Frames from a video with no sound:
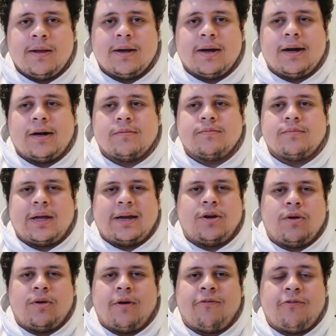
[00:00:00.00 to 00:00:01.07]
I
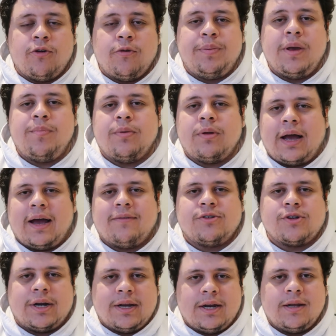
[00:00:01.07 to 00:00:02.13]
know a few people have
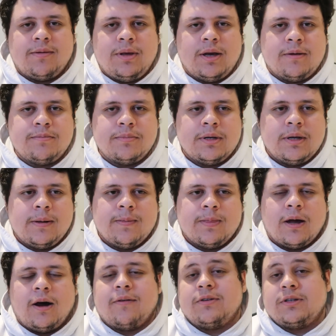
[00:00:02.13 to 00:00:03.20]
tried hitting me up,
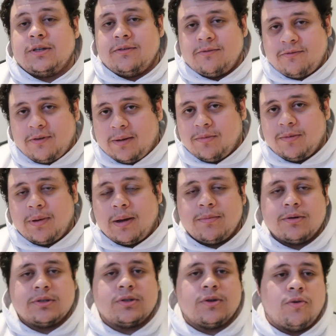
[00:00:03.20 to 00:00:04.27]
obviously family
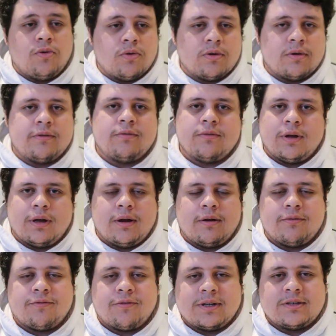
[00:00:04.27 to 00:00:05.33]
members or
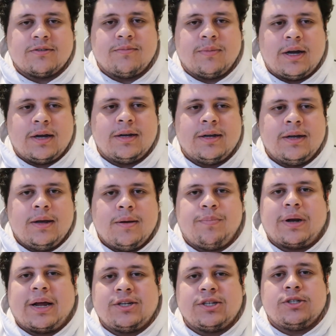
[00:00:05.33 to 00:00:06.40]
friends of mine,
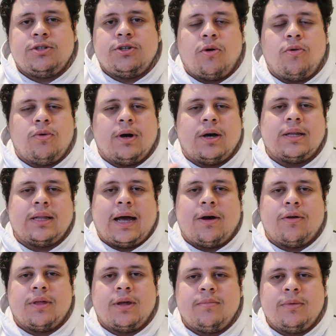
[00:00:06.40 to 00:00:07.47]
but I just don't
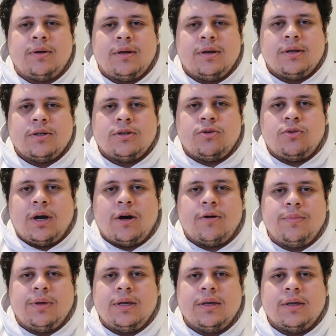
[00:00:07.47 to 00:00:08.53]
allow them to help
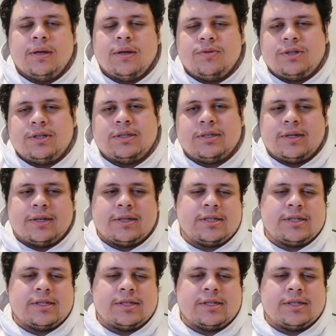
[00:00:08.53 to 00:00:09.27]
me, which is